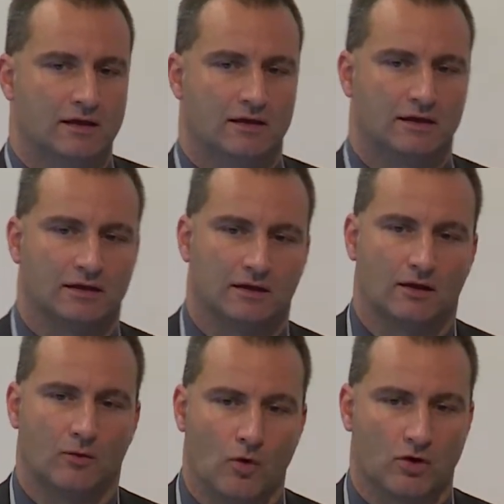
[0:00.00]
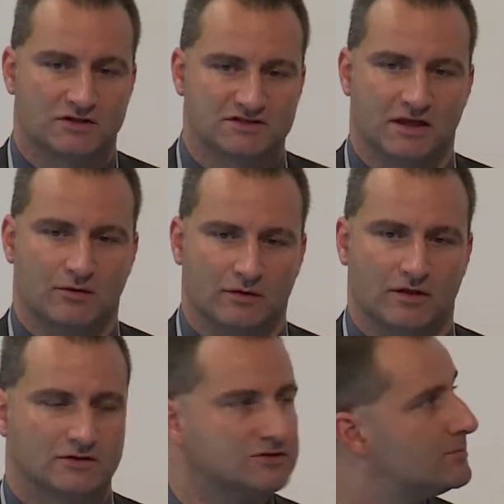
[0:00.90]
uh, works that, that
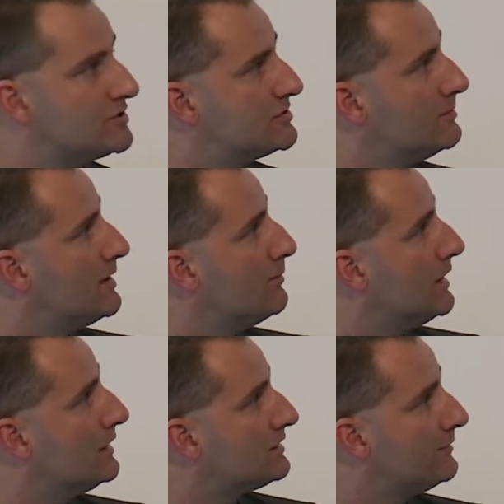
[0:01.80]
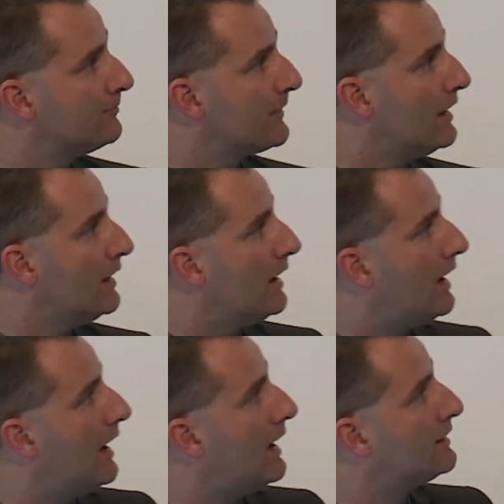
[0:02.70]
are supposed to be built.
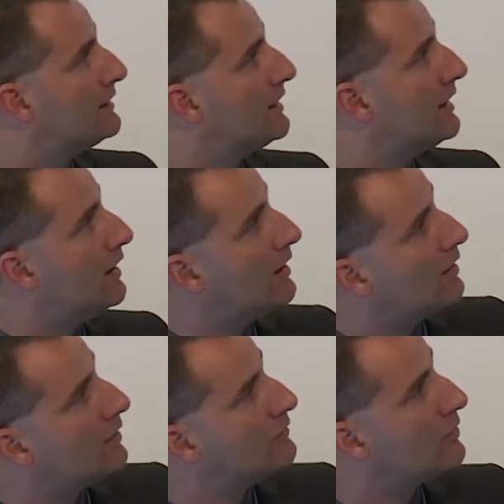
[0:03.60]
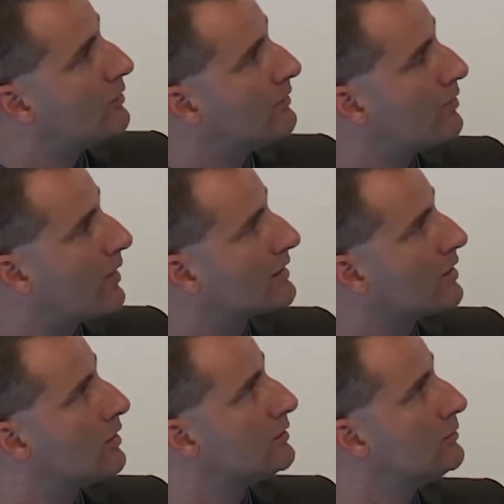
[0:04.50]
And uh, on the right
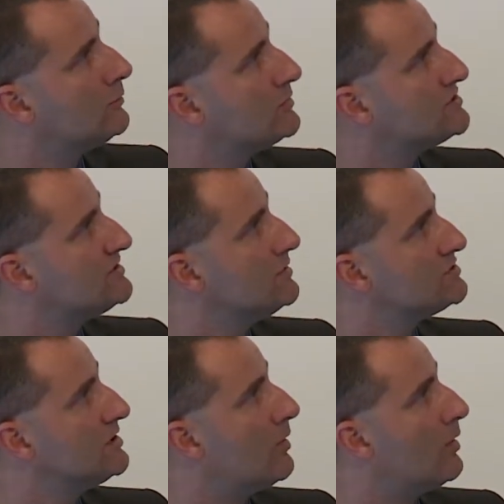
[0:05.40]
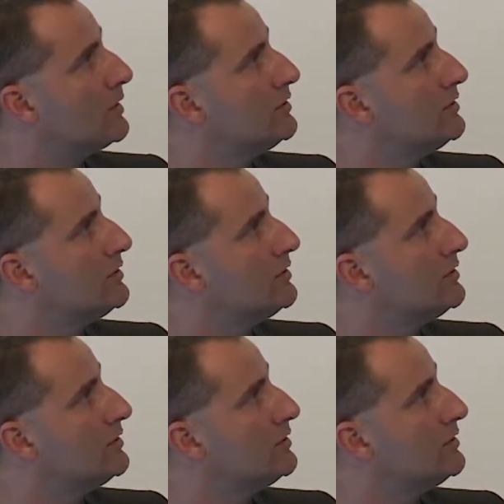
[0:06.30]
column, you see what we,